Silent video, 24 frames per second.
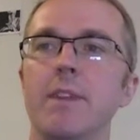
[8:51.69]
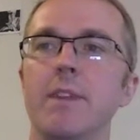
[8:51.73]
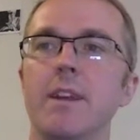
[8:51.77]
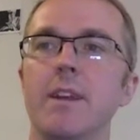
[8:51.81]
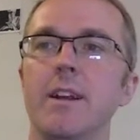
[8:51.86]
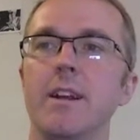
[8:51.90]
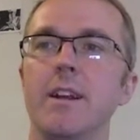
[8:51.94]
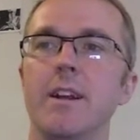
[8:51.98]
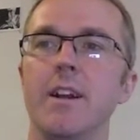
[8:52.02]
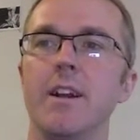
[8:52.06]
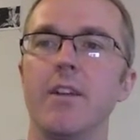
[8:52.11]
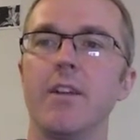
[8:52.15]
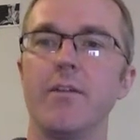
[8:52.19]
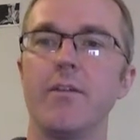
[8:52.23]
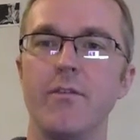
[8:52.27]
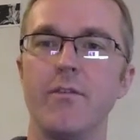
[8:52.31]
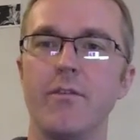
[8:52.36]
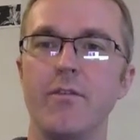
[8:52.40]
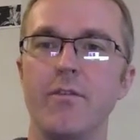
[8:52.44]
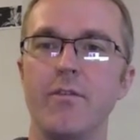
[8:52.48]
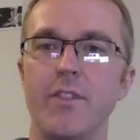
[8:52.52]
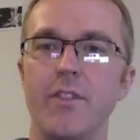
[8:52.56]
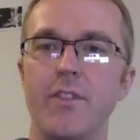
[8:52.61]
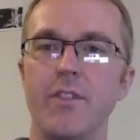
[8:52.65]
you know,
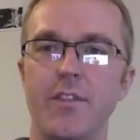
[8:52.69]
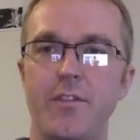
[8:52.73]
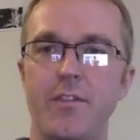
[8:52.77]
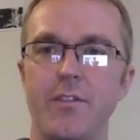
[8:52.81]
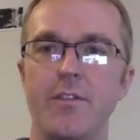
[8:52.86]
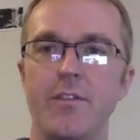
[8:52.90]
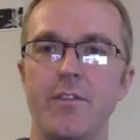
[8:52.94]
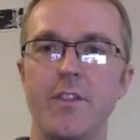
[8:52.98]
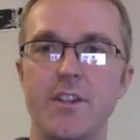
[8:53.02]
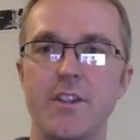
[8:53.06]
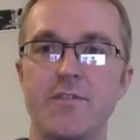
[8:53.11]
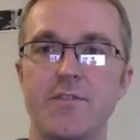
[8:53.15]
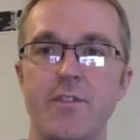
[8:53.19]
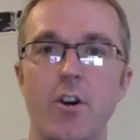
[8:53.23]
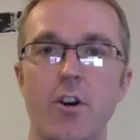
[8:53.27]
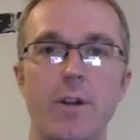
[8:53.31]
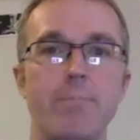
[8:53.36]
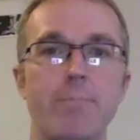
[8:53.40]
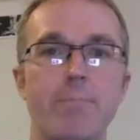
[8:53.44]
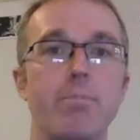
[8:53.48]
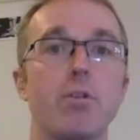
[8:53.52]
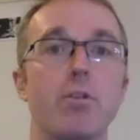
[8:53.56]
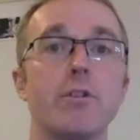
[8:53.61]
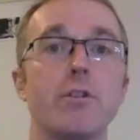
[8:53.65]
this this
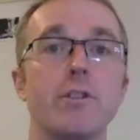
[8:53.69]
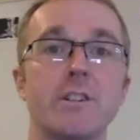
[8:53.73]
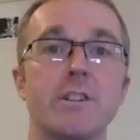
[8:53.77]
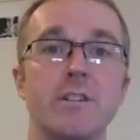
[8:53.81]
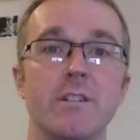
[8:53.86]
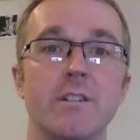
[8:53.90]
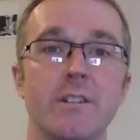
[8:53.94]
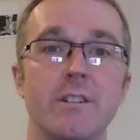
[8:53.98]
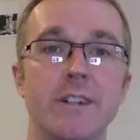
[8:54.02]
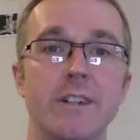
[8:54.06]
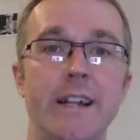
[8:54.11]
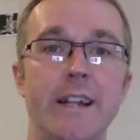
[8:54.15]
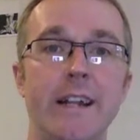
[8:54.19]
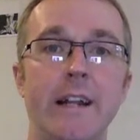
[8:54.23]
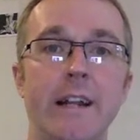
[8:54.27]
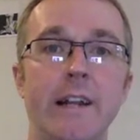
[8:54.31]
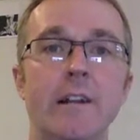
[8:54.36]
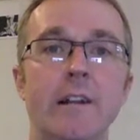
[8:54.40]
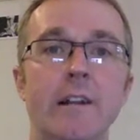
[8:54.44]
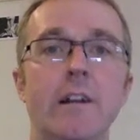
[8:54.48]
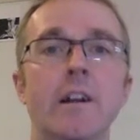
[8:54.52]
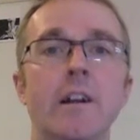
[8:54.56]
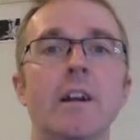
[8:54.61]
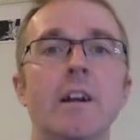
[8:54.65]
very personal
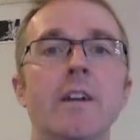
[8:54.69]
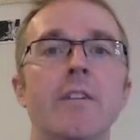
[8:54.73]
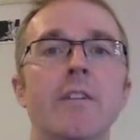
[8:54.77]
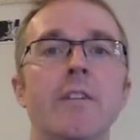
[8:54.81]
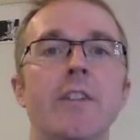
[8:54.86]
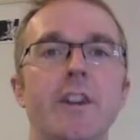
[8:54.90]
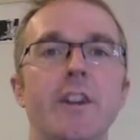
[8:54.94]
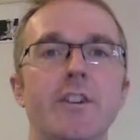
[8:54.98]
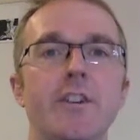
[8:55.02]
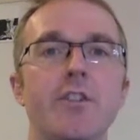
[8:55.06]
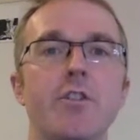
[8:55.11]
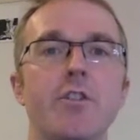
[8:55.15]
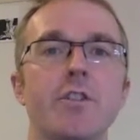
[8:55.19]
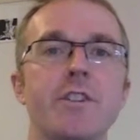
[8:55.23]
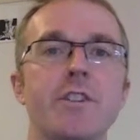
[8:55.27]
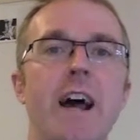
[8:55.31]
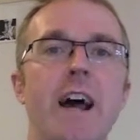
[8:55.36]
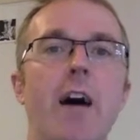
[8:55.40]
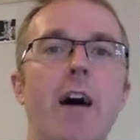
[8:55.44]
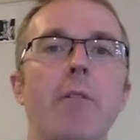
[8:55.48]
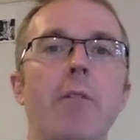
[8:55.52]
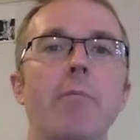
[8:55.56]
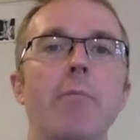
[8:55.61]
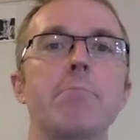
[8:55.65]
need that it turns
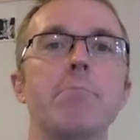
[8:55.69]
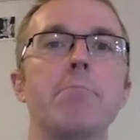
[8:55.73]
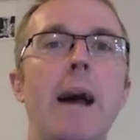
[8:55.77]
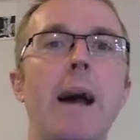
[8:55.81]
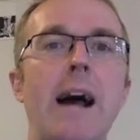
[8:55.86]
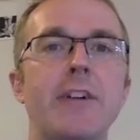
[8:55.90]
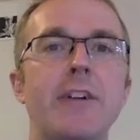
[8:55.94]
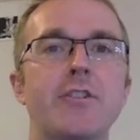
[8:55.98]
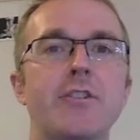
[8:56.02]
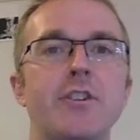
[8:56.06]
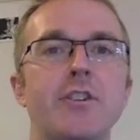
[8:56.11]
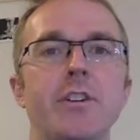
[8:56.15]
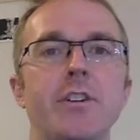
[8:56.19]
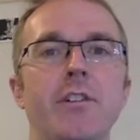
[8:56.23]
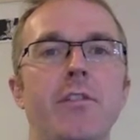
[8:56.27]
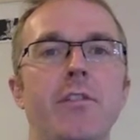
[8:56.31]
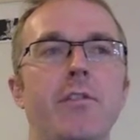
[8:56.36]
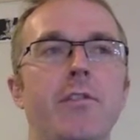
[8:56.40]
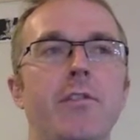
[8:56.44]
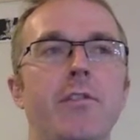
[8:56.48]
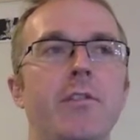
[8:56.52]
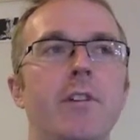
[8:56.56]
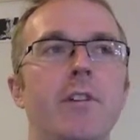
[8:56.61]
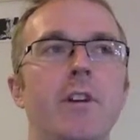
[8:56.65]
out
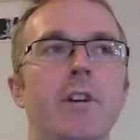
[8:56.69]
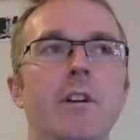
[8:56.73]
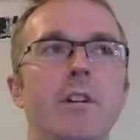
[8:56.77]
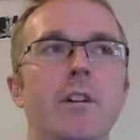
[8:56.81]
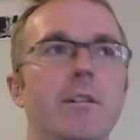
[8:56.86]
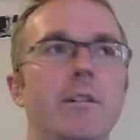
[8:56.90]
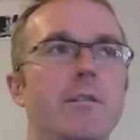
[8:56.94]
matches